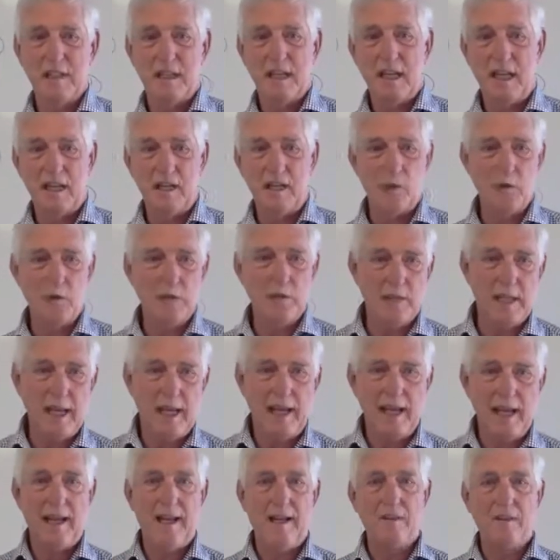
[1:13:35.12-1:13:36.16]
and you
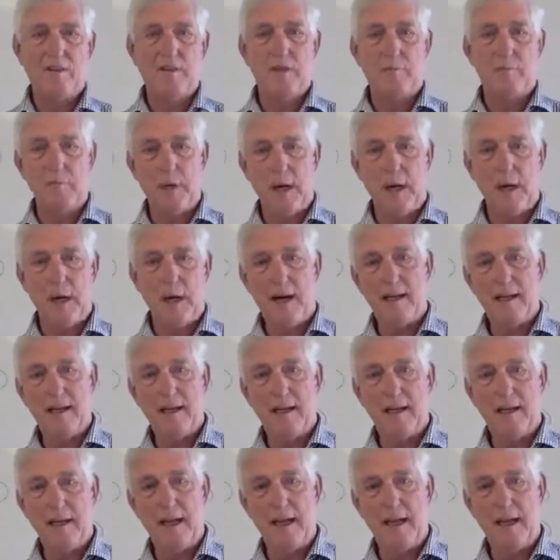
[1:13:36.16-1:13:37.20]
engage the
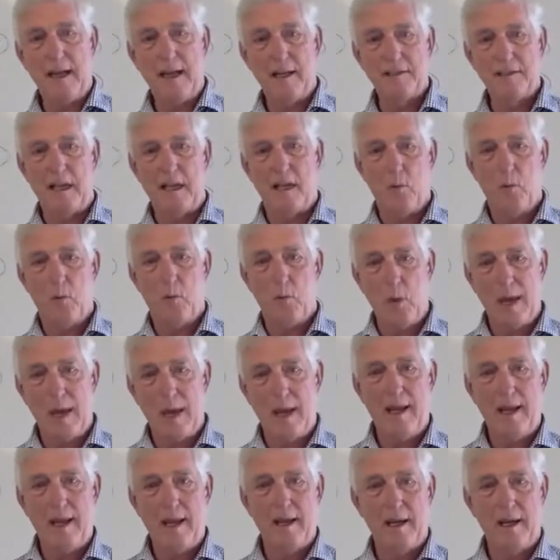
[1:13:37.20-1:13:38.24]
body as a
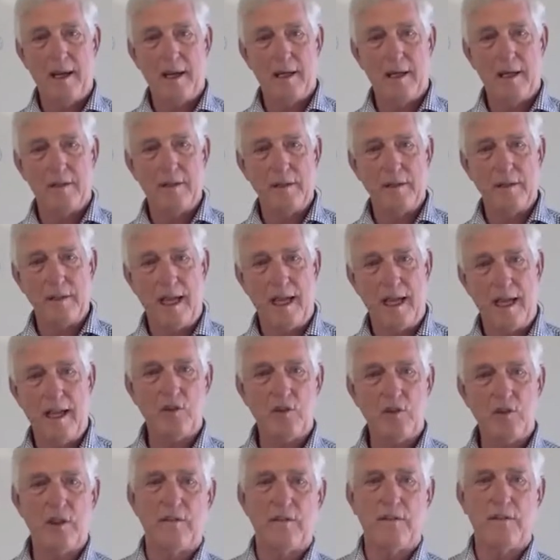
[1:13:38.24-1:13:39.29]
way of
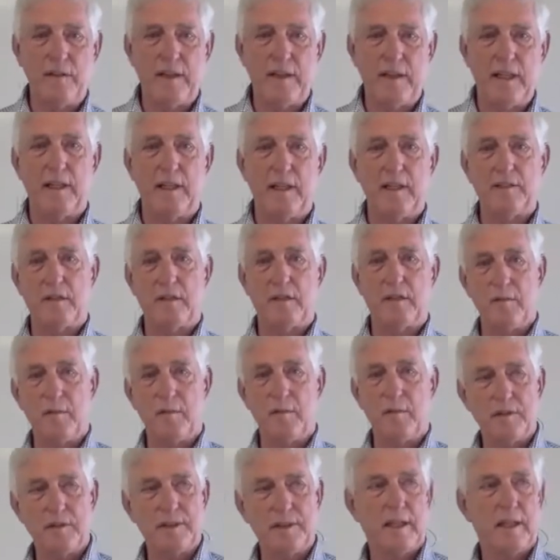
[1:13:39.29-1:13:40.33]
engaging the feelings of the
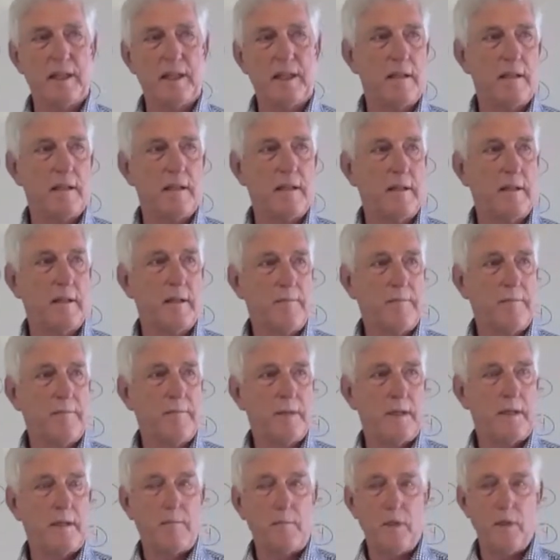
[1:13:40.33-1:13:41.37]
music.
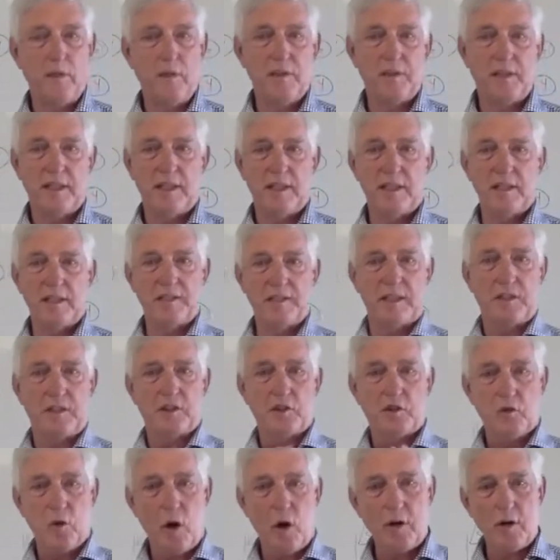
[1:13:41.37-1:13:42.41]
Music is
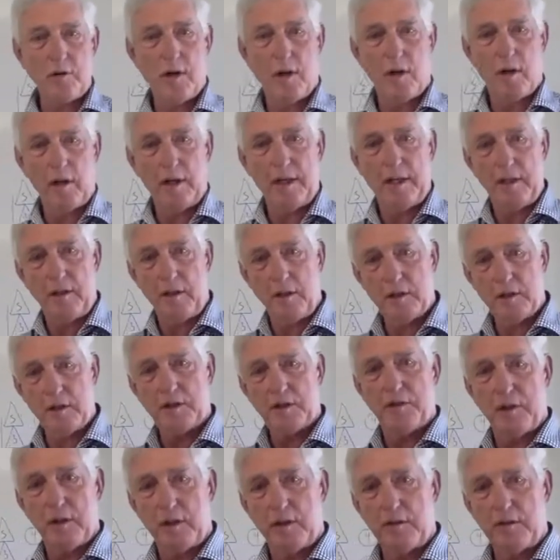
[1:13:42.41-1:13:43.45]
extraordinarily
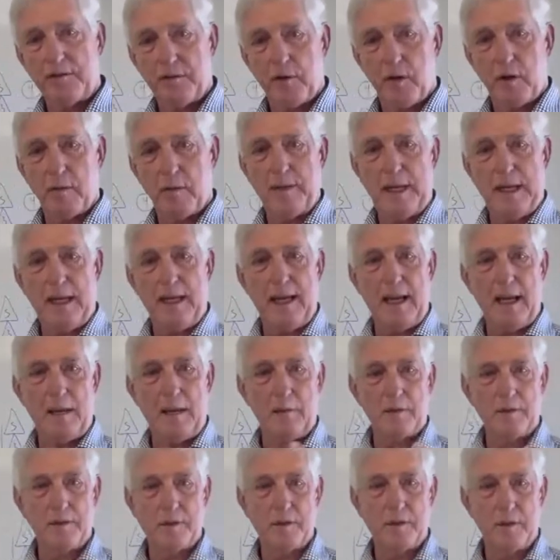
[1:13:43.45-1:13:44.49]
useful for being
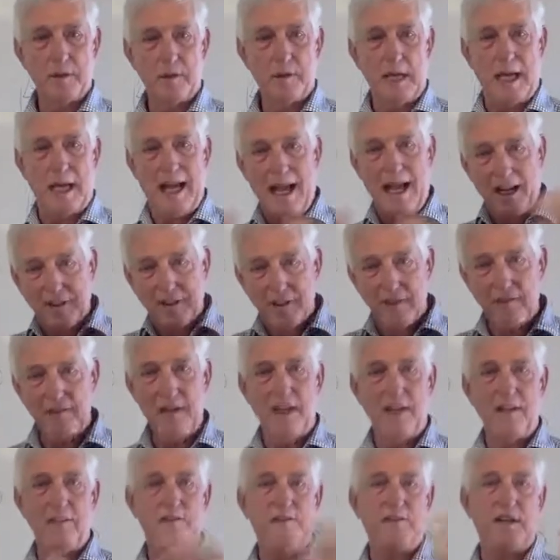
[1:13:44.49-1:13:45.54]
able to
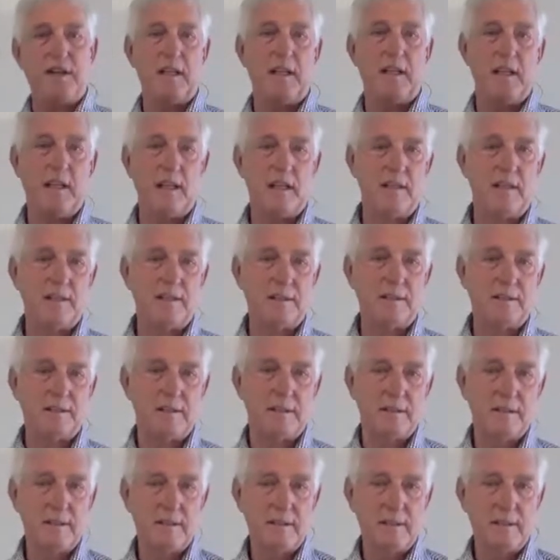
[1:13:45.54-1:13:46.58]
activate feelings.